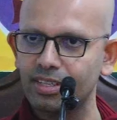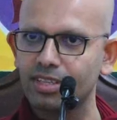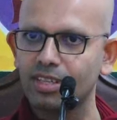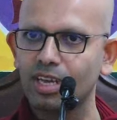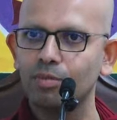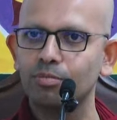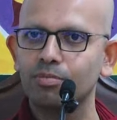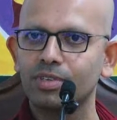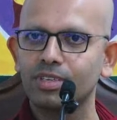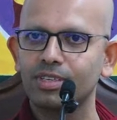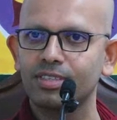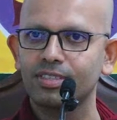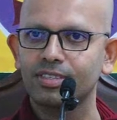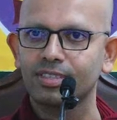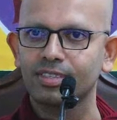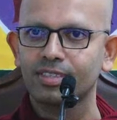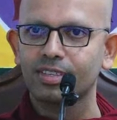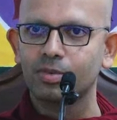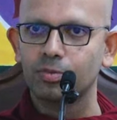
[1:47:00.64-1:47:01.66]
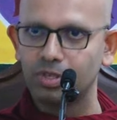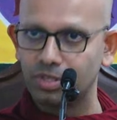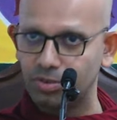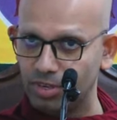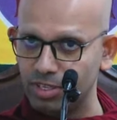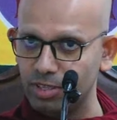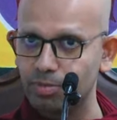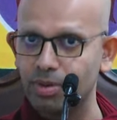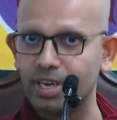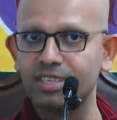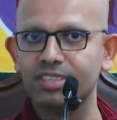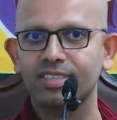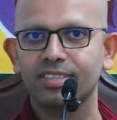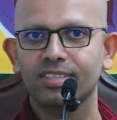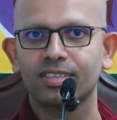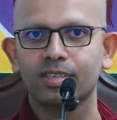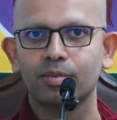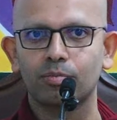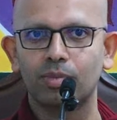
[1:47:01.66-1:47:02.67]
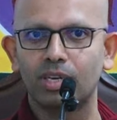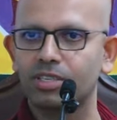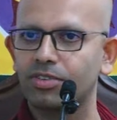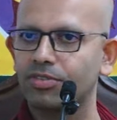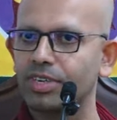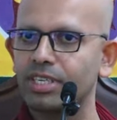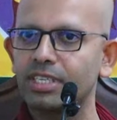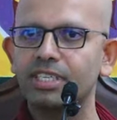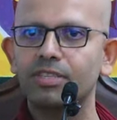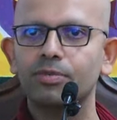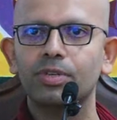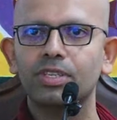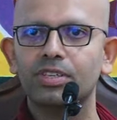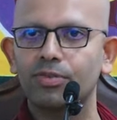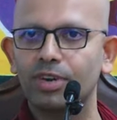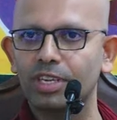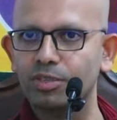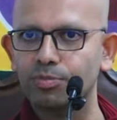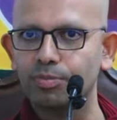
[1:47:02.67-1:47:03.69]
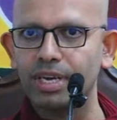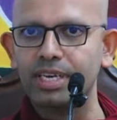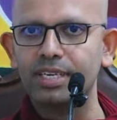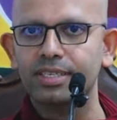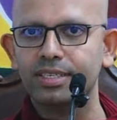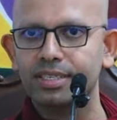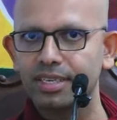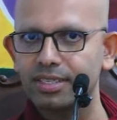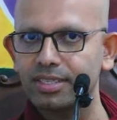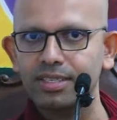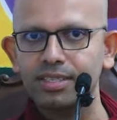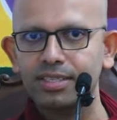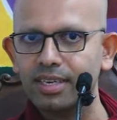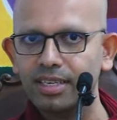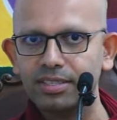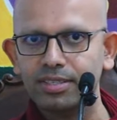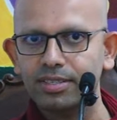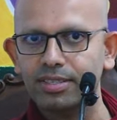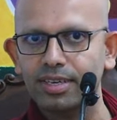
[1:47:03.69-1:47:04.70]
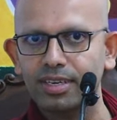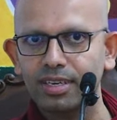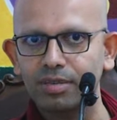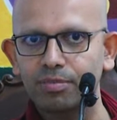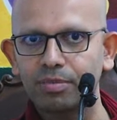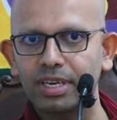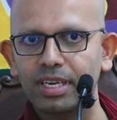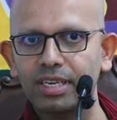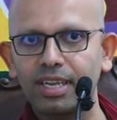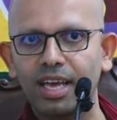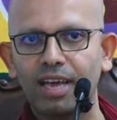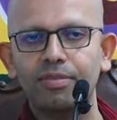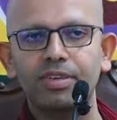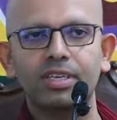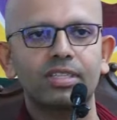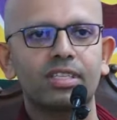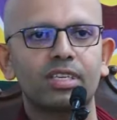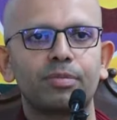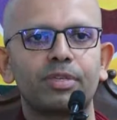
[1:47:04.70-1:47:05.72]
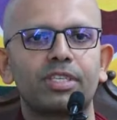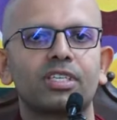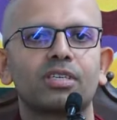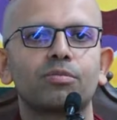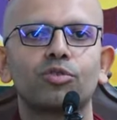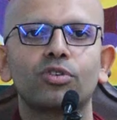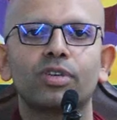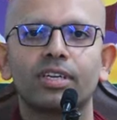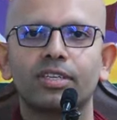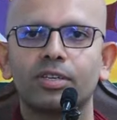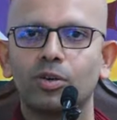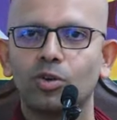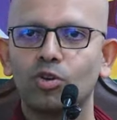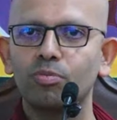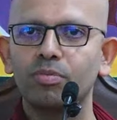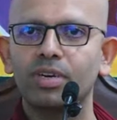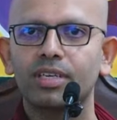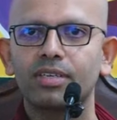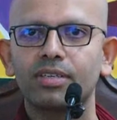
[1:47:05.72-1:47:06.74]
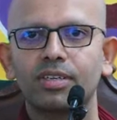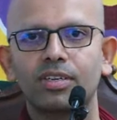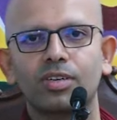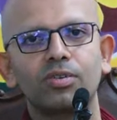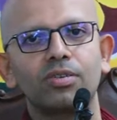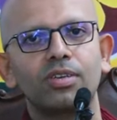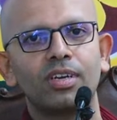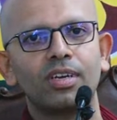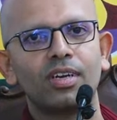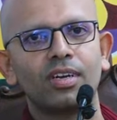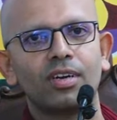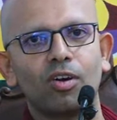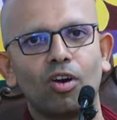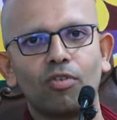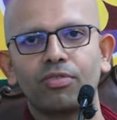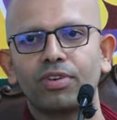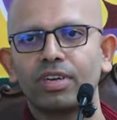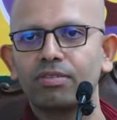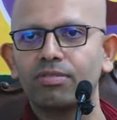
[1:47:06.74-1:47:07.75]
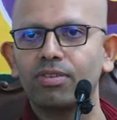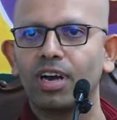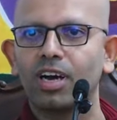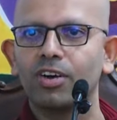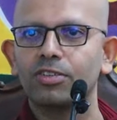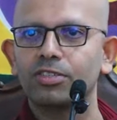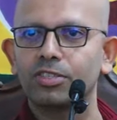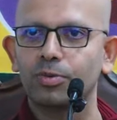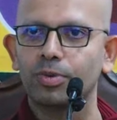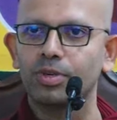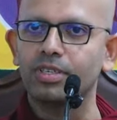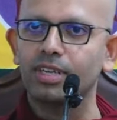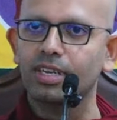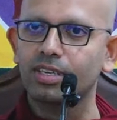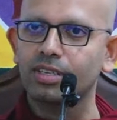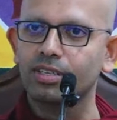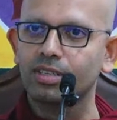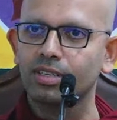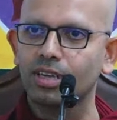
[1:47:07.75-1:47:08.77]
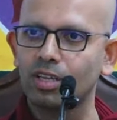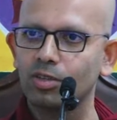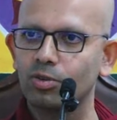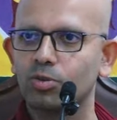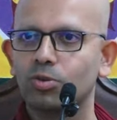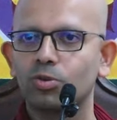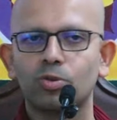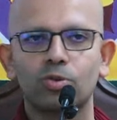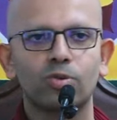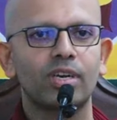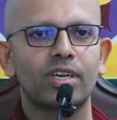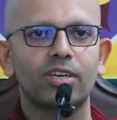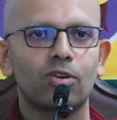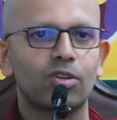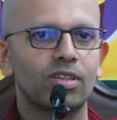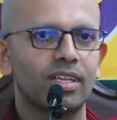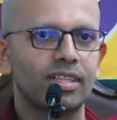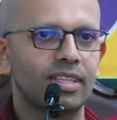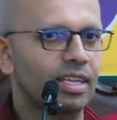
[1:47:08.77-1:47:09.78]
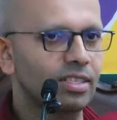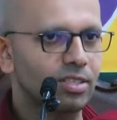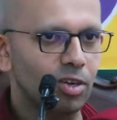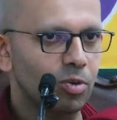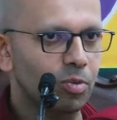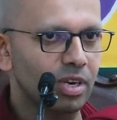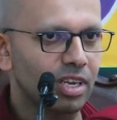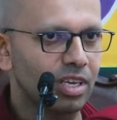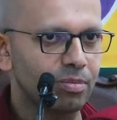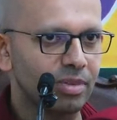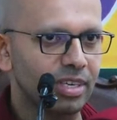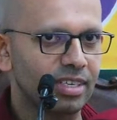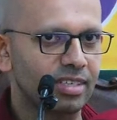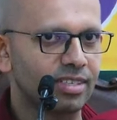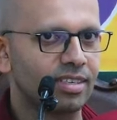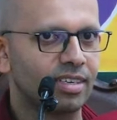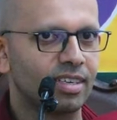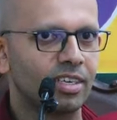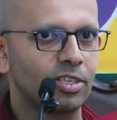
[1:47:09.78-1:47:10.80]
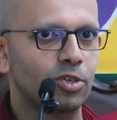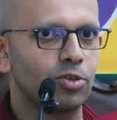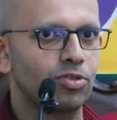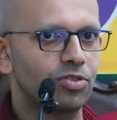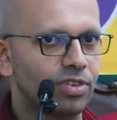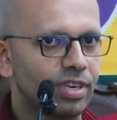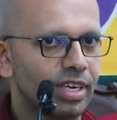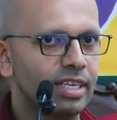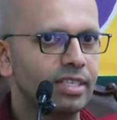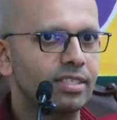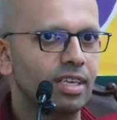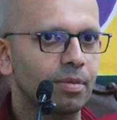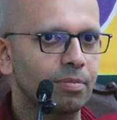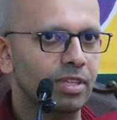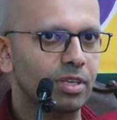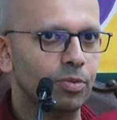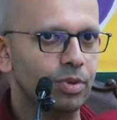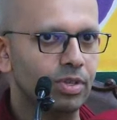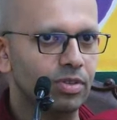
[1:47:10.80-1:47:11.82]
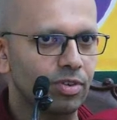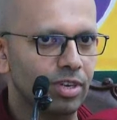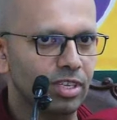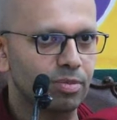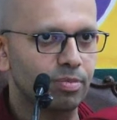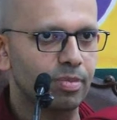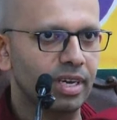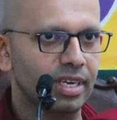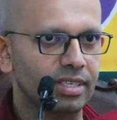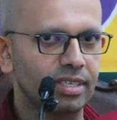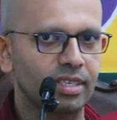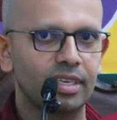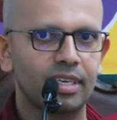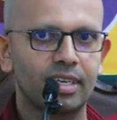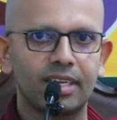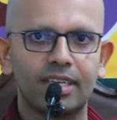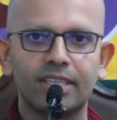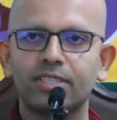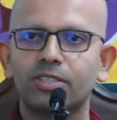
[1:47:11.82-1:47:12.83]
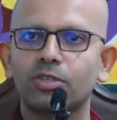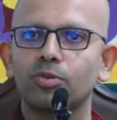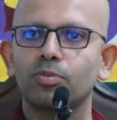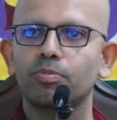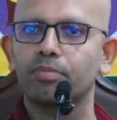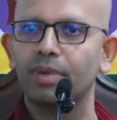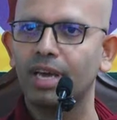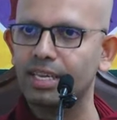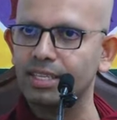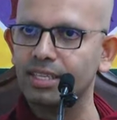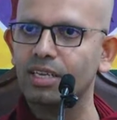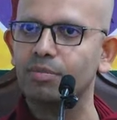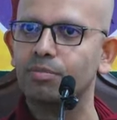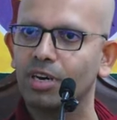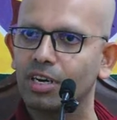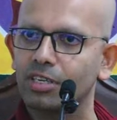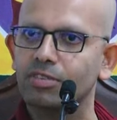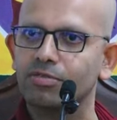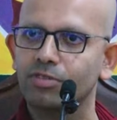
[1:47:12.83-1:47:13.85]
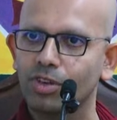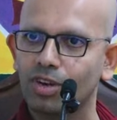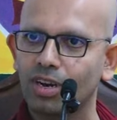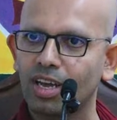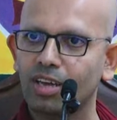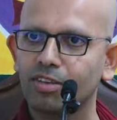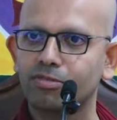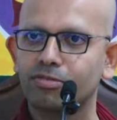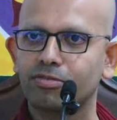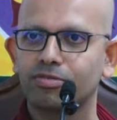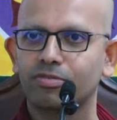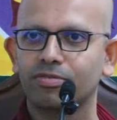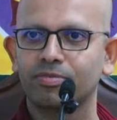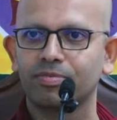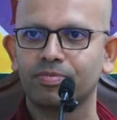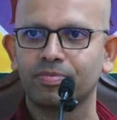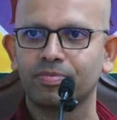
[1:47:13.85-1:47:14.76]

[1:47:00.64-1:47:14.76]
the Dhamma with respect but reading with respect doesn't necessarily mean having a Tripitaka book at home and, you know, offering flowers to it and Guru and all that. That's not what I mean. To treat something with respect is to make that part of your life.